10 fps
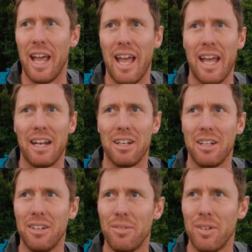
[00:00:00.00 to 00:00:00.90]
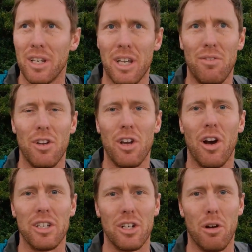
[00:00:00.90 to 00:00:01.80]
and give you
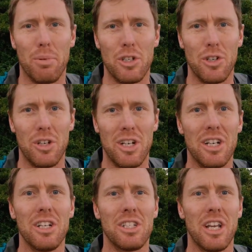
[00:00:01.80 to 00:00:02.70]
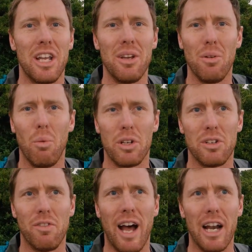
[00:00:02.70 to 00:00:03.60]
guys an opportunity to see
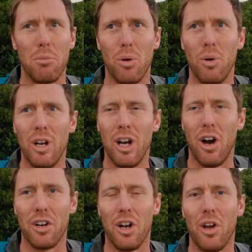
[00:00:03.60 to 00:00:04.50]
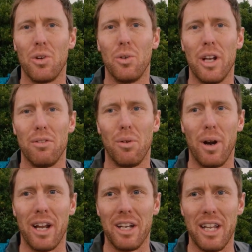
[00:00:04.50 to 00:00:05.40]
what's available on a local level
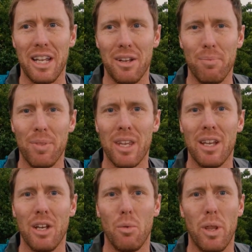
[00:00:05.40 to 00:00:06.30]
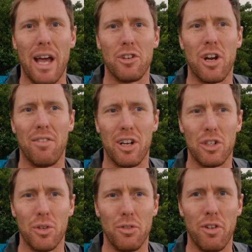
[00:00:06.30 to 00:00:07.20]
around here without travelling
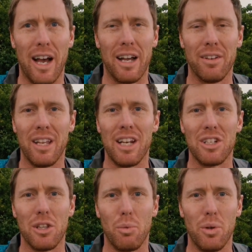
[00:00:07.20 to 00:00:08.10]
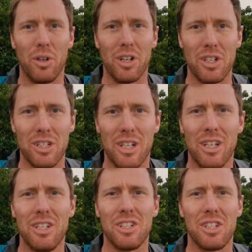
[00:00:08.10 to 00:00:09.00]
too far into the wilderness.
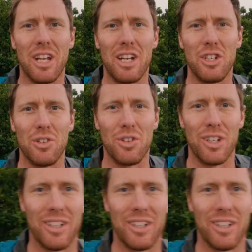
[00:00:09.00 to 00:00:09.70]
So stay tuned.